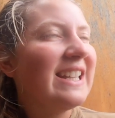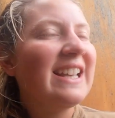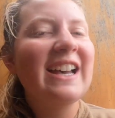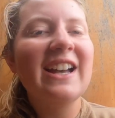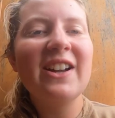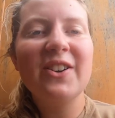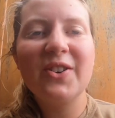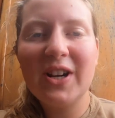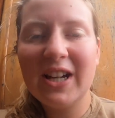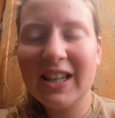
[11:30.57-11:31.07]

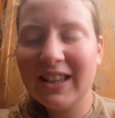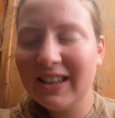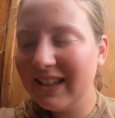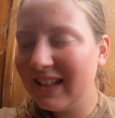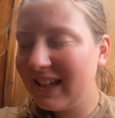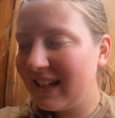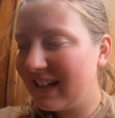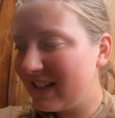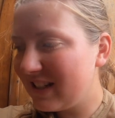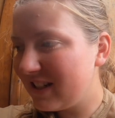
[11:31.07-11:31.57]
I ran
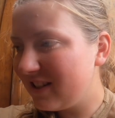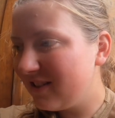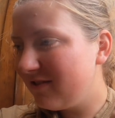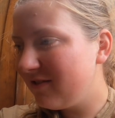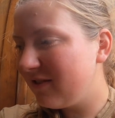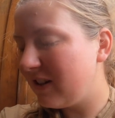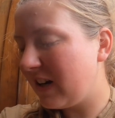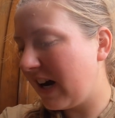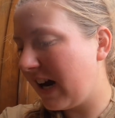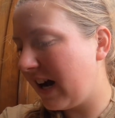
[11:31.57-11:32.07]
the engine
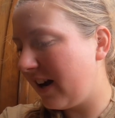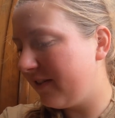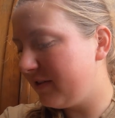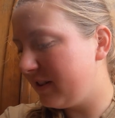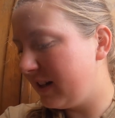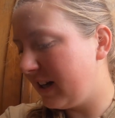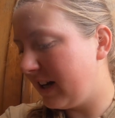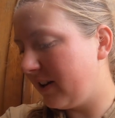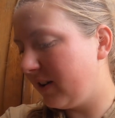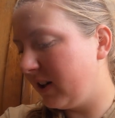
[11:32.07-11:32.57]
for half
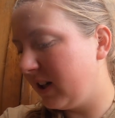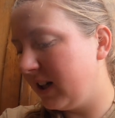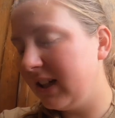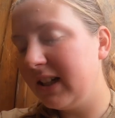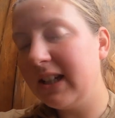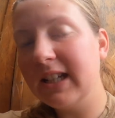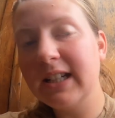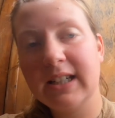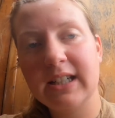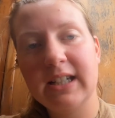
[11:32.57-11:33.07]
an hour
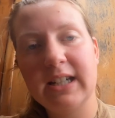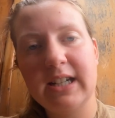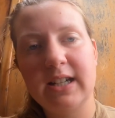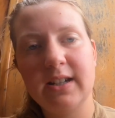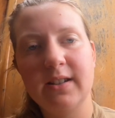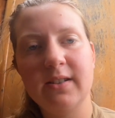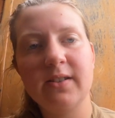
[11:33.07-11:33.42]
in gear,